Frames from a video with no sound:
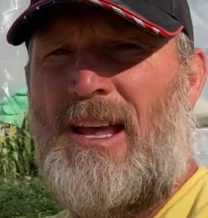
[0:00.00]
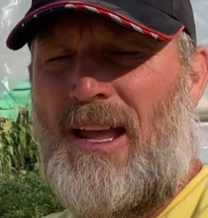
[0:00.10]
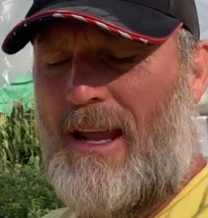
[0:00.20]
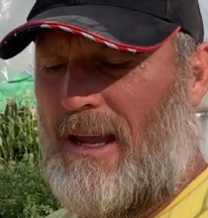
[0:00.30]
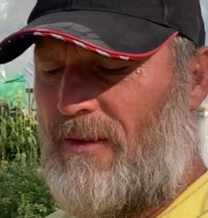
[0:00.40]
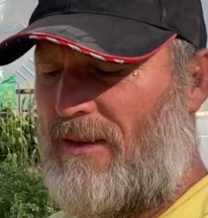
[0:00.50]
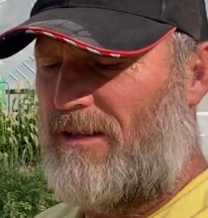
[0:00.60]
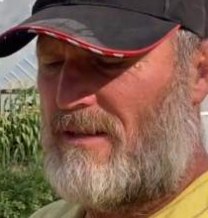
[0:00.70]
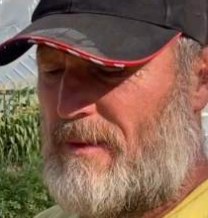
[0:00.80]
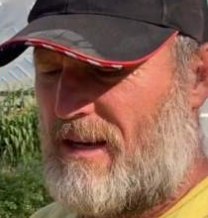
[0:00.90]
And this
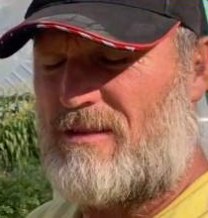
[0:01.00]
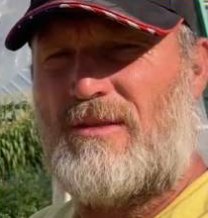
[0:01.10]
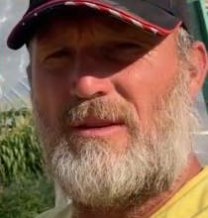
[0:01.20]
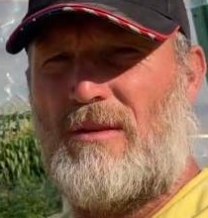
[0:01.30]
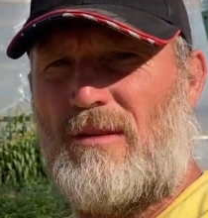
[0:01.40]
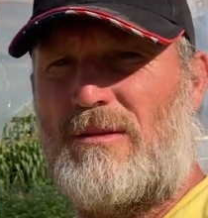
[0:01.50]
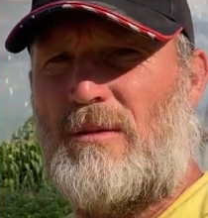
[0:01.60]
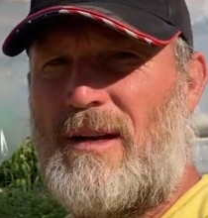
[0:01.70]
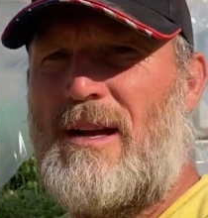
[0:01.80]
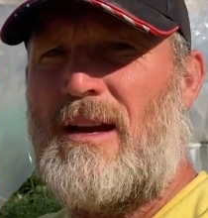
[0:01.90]
is about a 2-year-old
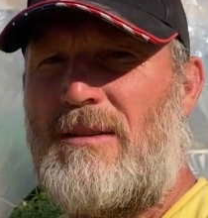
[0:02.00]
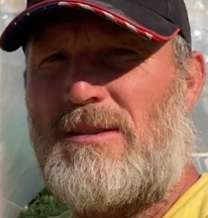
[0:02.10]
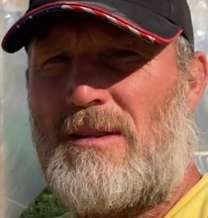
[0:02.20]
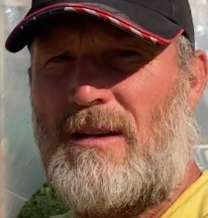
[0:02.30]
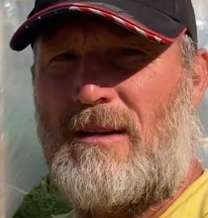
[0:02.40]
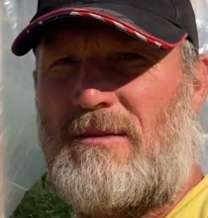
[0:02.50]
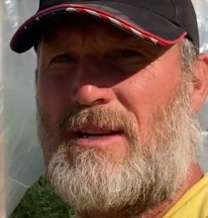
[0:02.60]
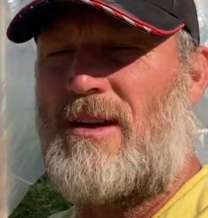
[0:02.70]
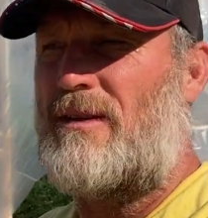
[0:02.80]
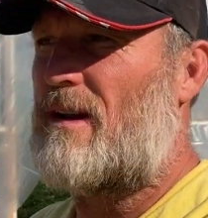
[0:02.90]
greenhouse,
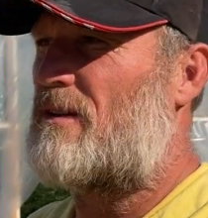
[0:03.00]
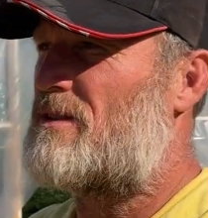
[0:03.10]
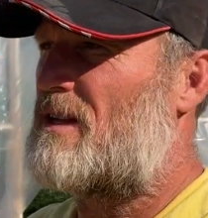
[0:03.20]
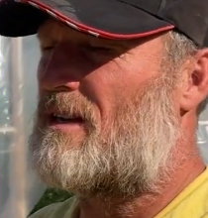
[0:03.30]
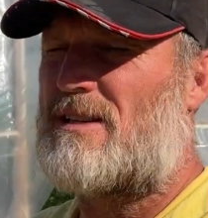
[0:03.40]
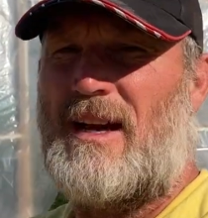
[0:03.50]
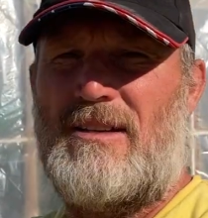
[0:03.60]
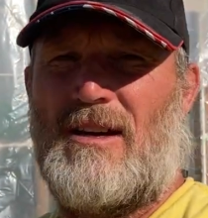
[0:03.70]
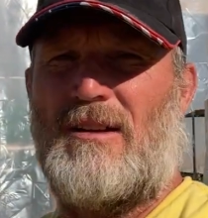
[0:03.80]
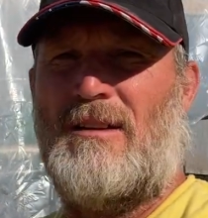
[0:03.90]
standard NRCS high
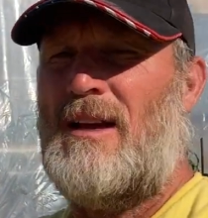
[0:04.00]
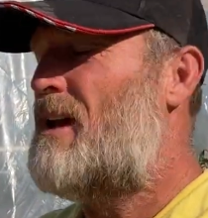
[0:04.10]
tunnel.